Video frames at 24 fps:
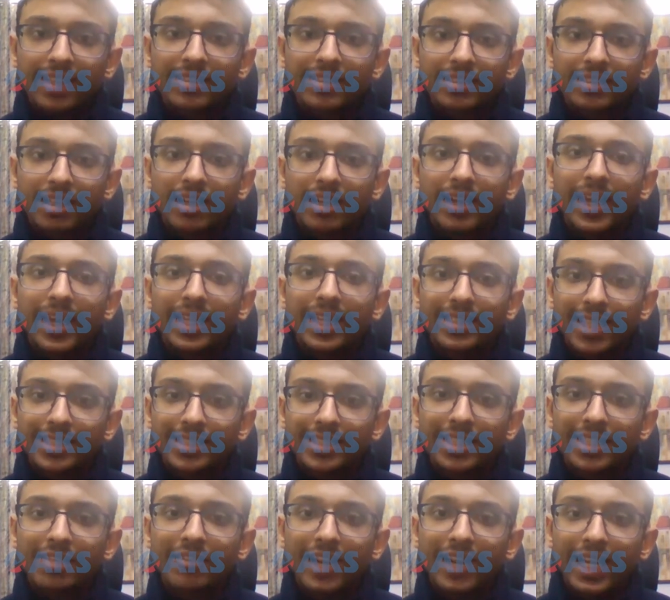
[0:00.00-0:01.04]

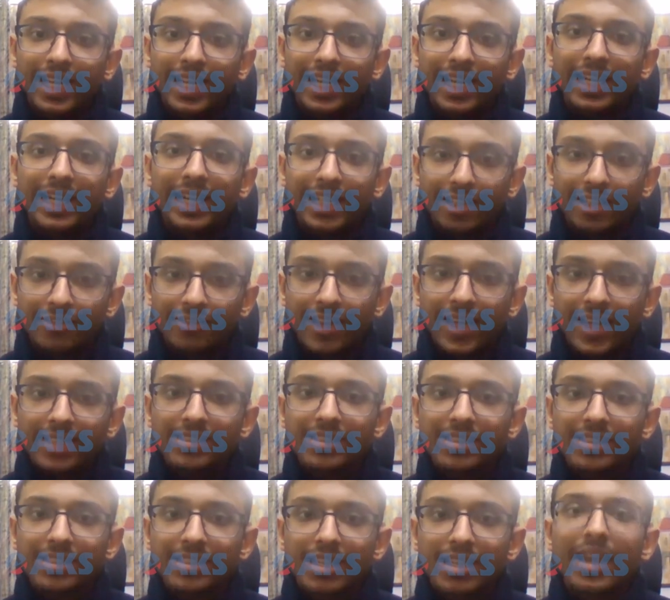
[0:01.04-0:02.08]
excessive Indian
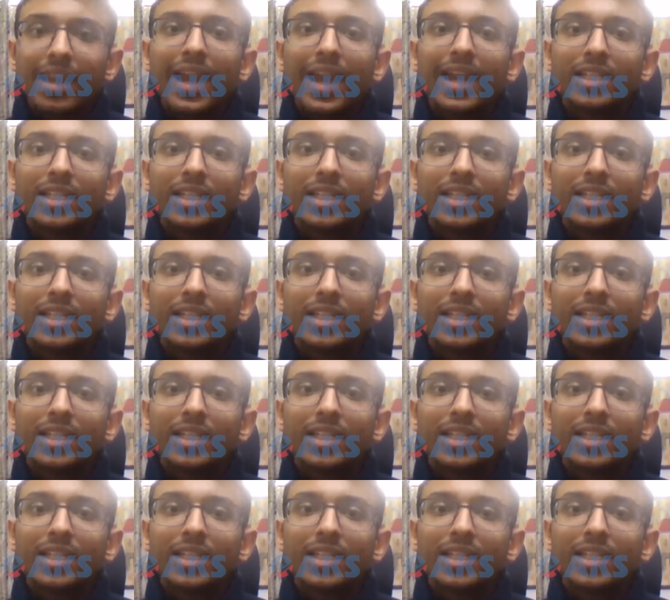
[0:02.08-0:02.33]
interference